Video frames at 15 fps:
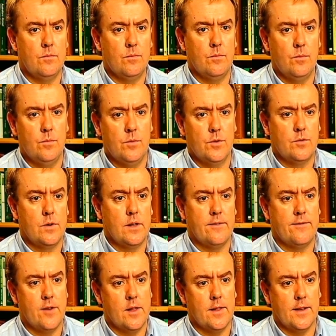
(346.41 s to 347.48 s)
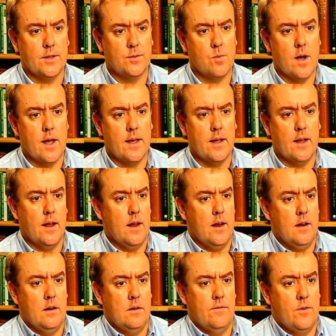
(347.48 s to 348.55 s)
was really feeling his way
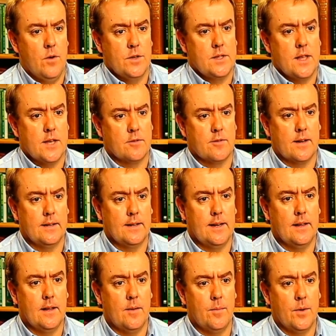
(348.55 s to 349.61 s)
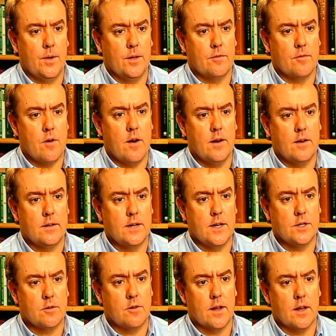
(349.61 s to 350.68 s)
in first class cricket, let alone being thrown into
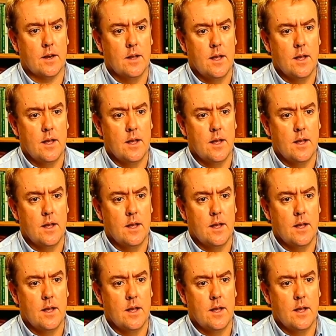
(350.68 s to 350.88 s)
Test cricket.